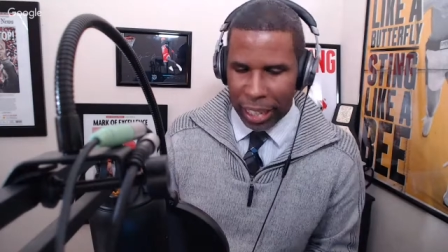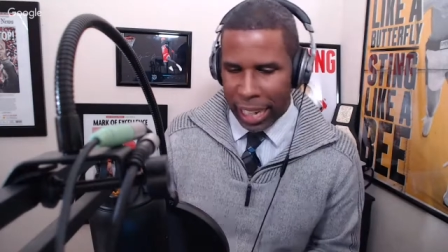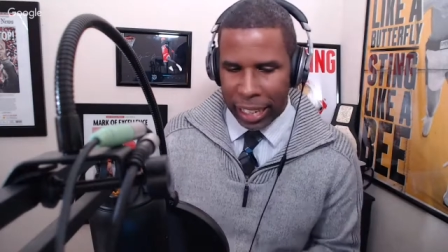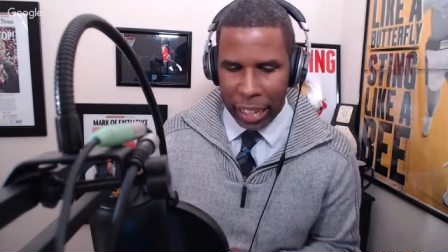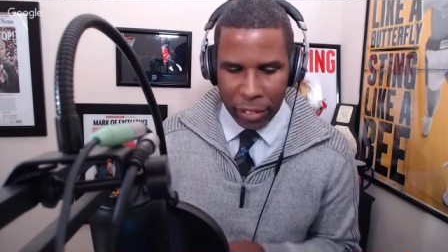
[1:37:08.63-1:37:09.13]

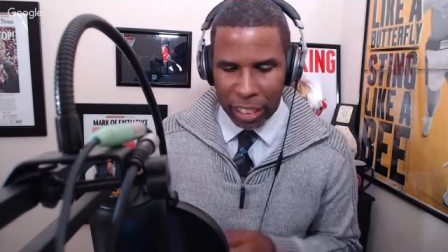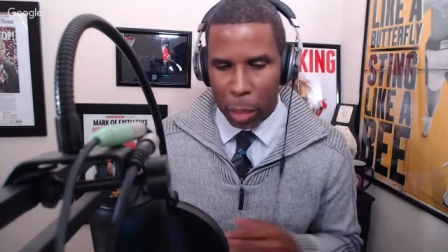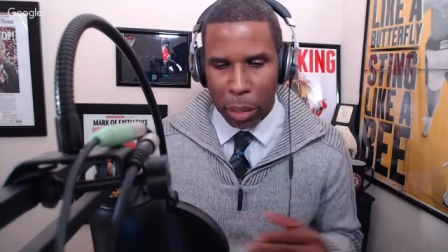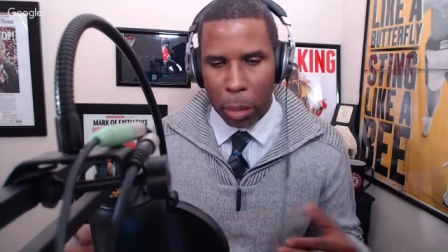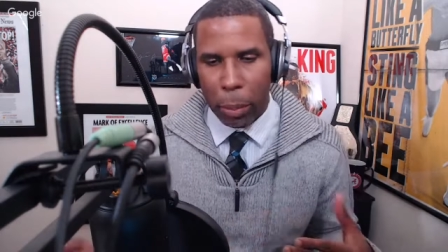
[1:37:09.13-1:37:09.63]
if it's
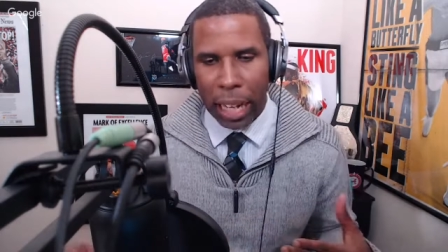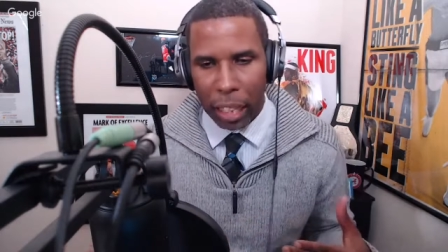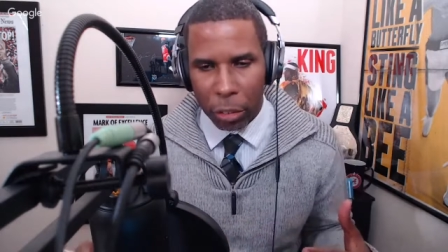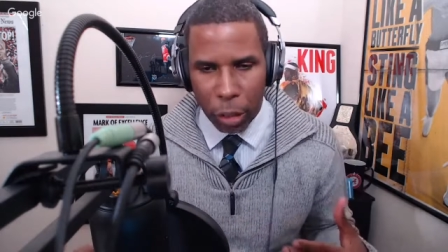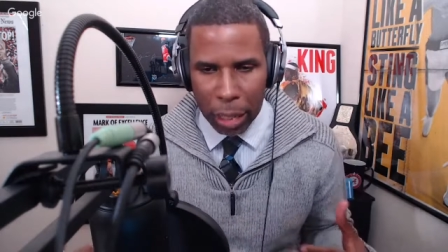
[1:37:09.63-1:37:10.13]
gonna be a
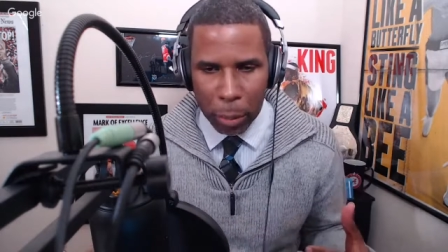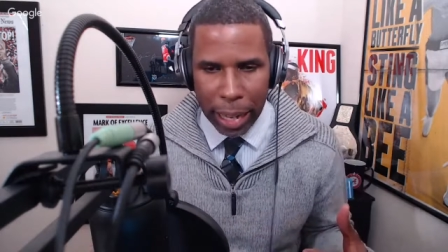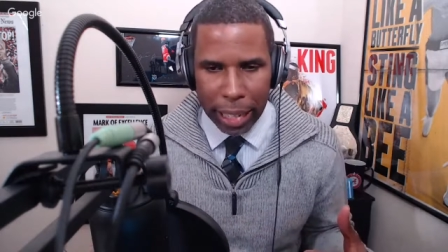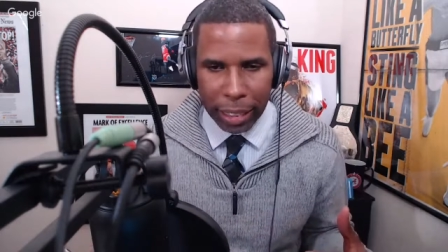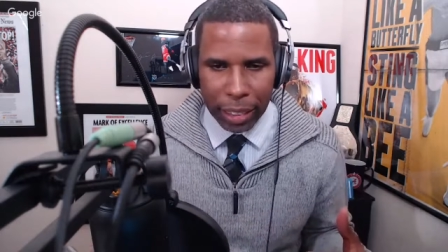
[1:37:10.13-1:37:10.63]
battle of running
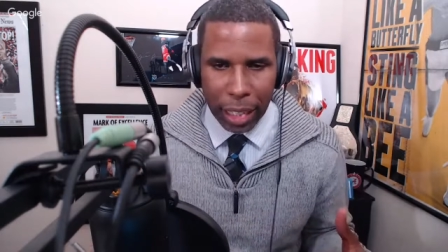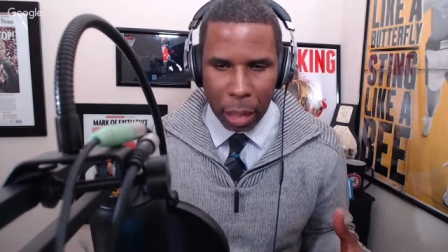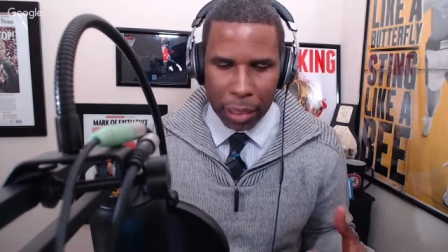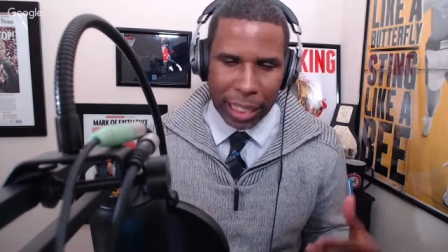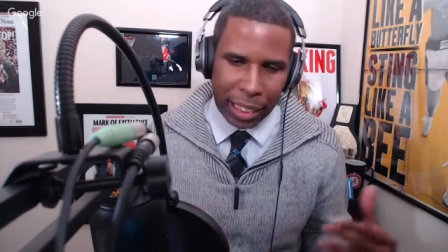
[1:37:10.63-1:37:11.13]
backs,
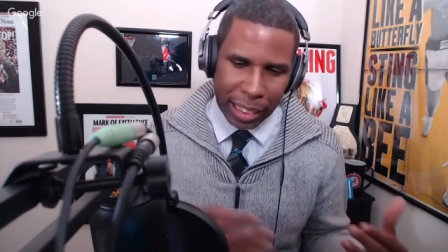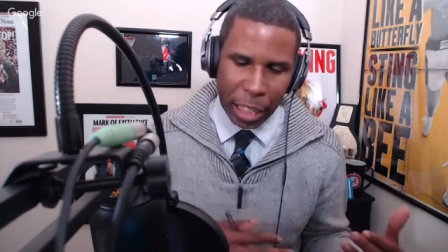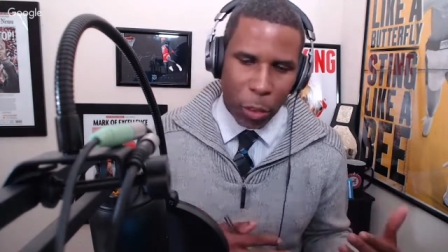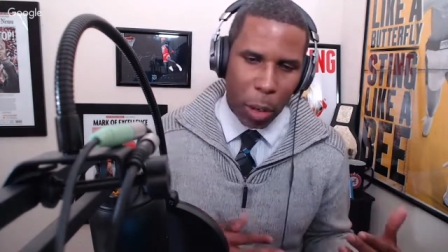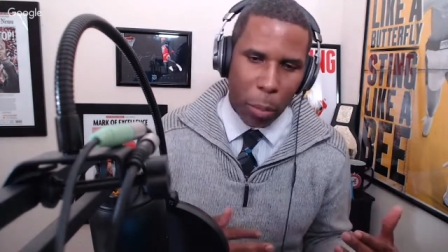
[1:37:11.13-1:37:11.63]
I'm taking
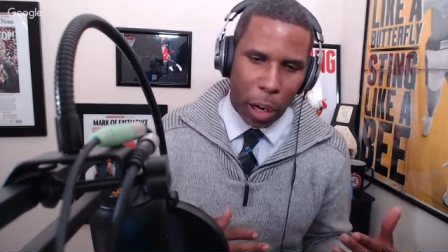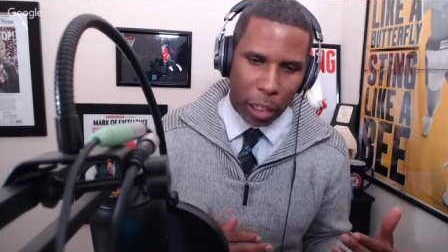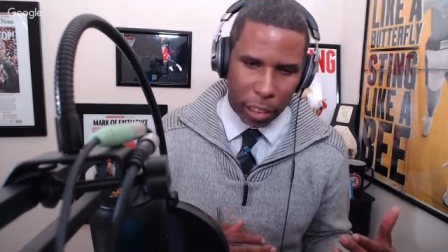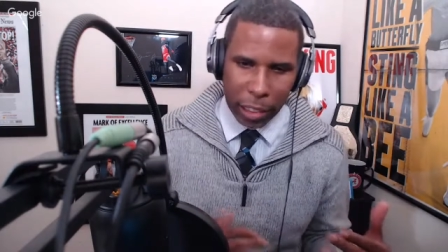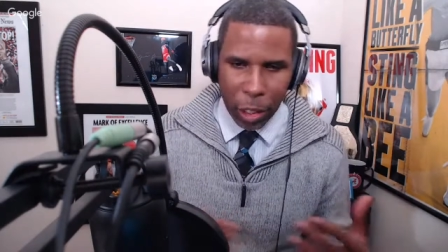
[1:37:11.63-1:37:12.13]
Saquon
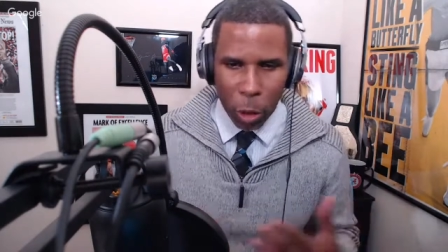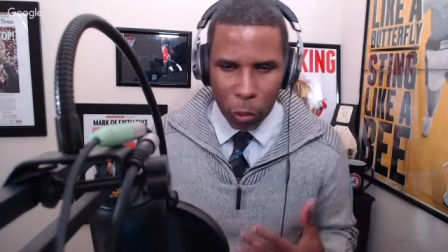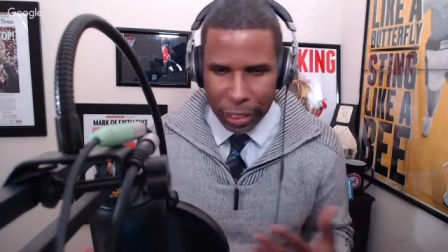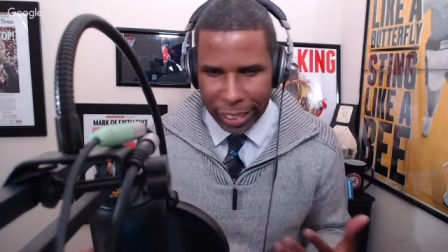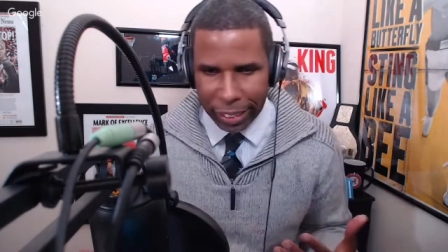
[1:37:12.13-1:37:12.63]
Barkley
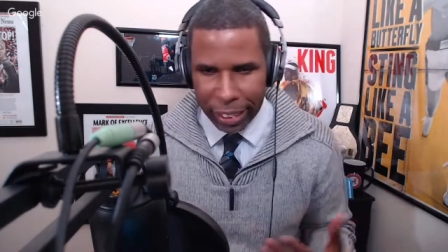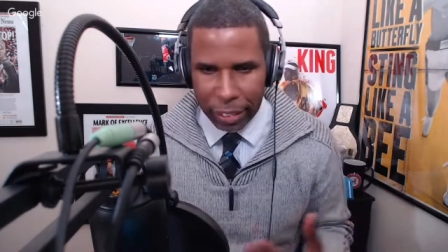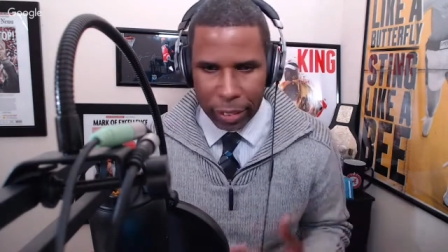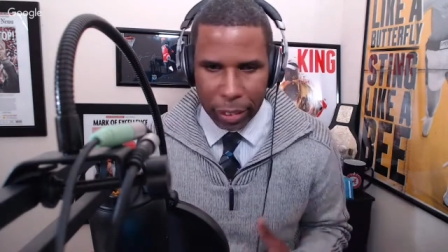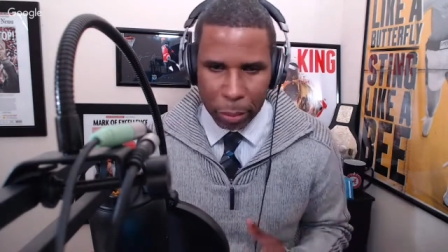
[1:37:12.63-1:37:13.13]
over Derrick
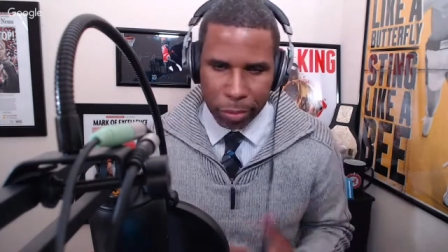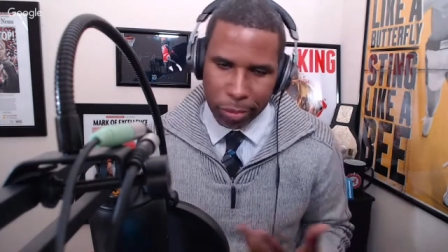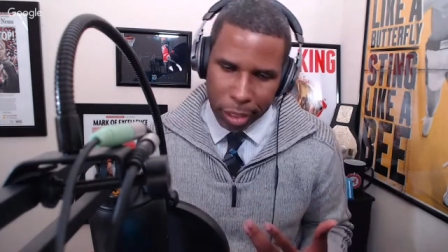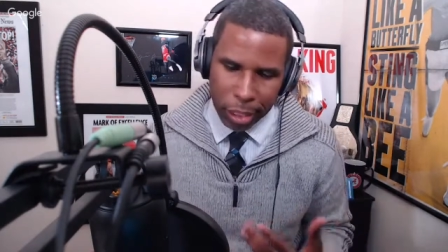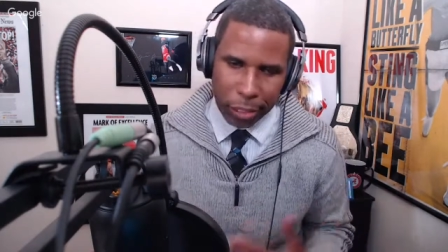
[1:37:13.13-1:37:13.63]
Henry.
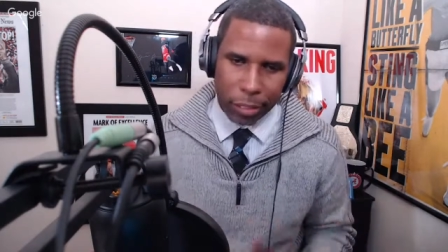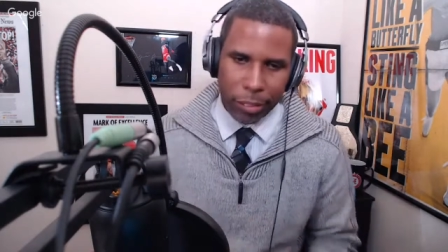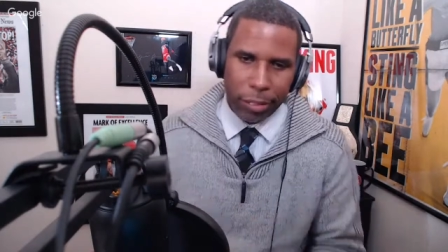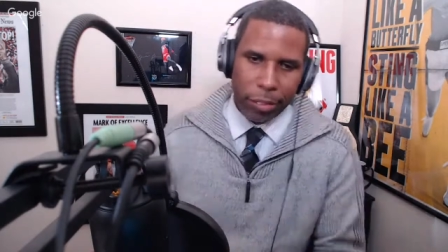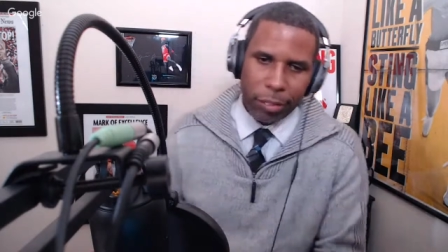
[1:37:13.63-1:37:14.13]
So
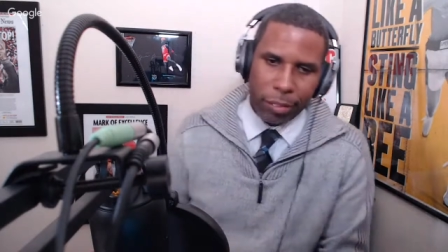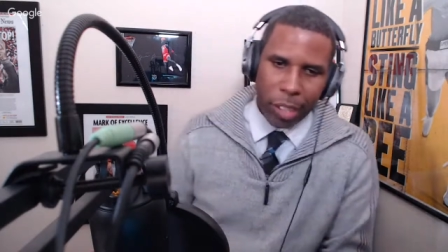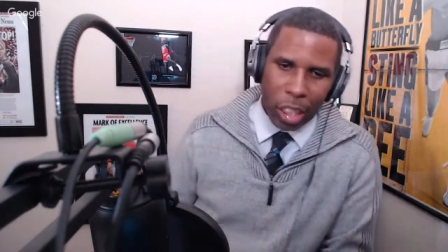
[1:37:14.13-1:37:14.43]
there you